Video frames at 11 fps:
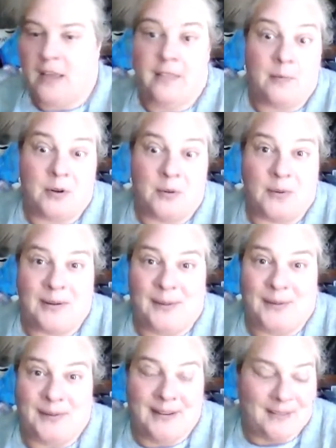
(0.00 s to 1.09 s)
They were going to
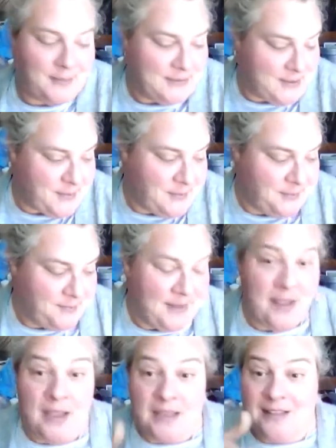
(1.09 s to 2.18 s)
Colorado, so
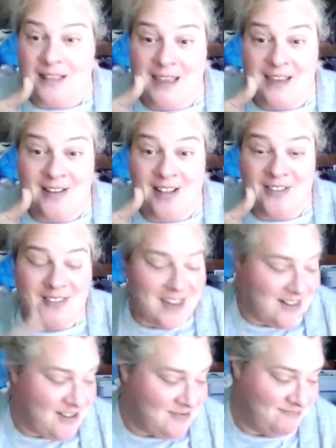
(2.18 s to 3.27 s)
Clay in
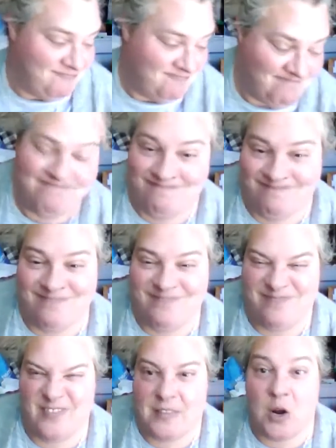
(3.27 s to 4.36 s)
Colorado,
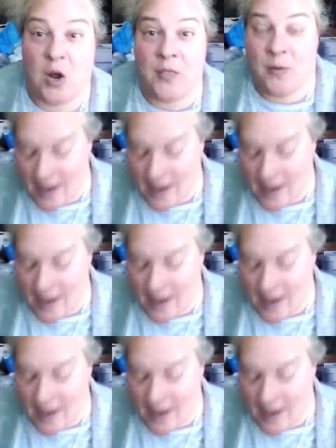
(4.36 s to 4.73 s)
they're on their